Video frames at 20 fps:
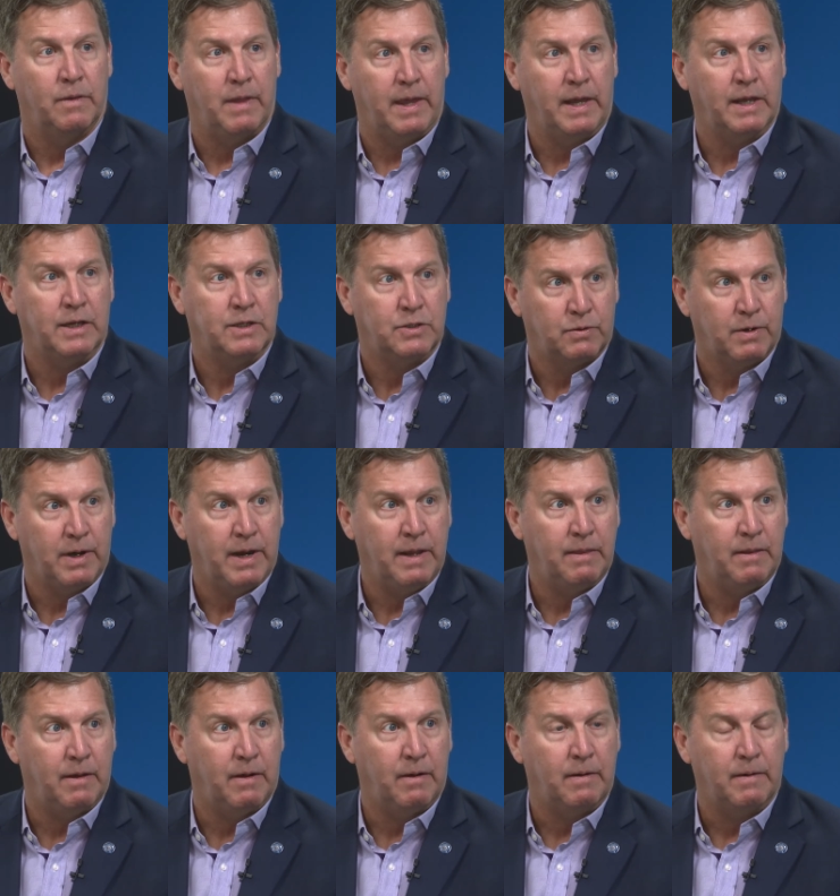they can
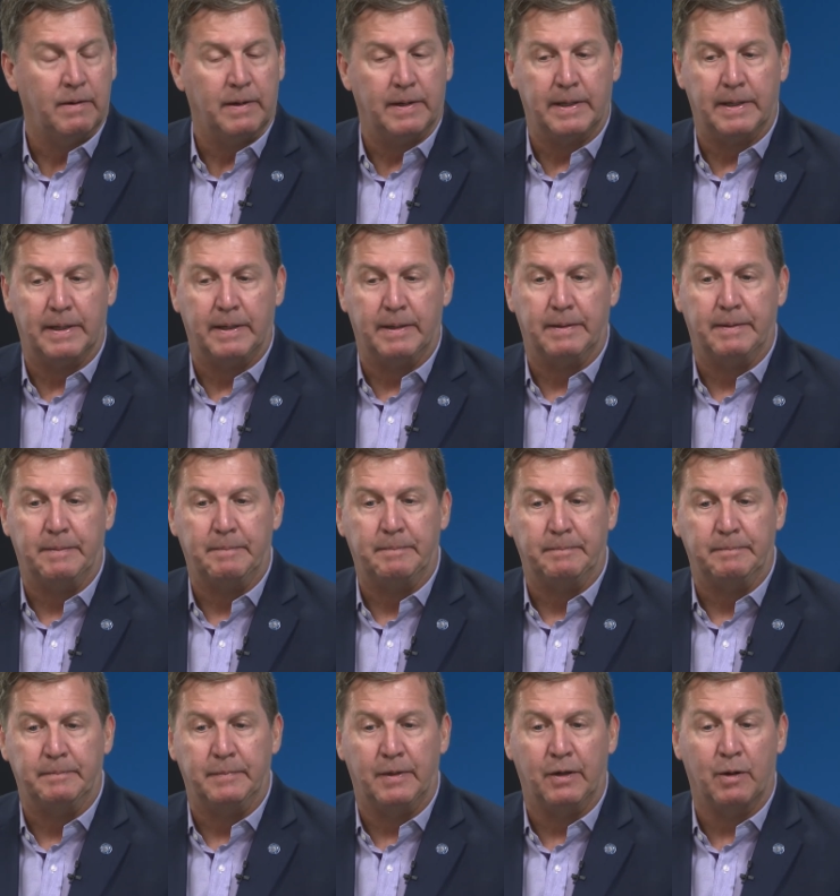train their
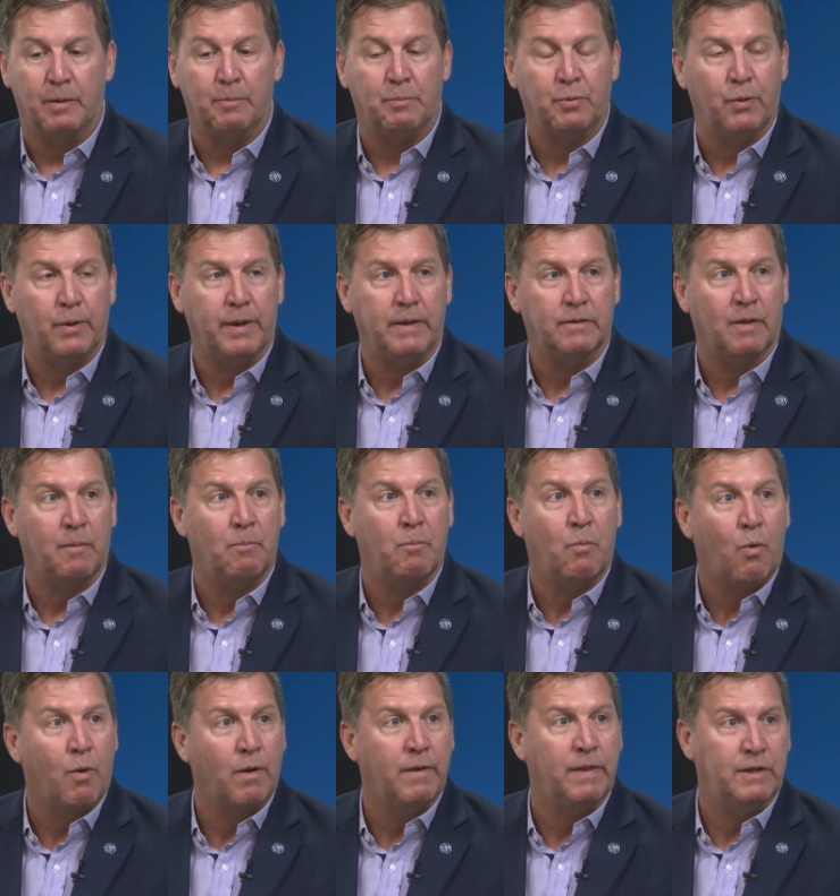employees on
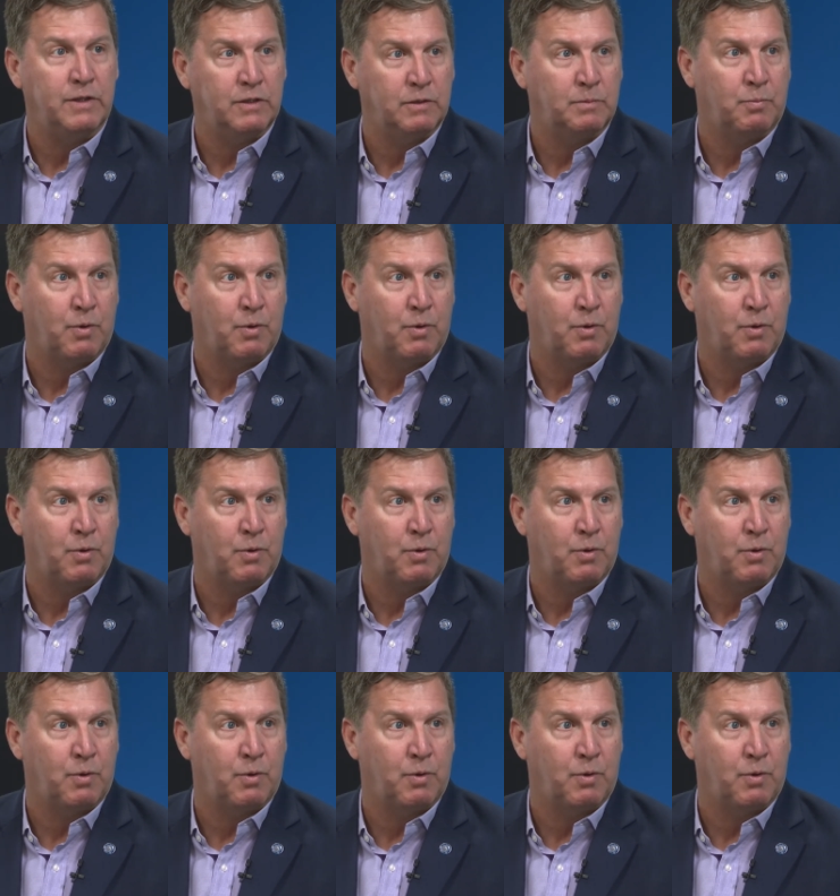more than just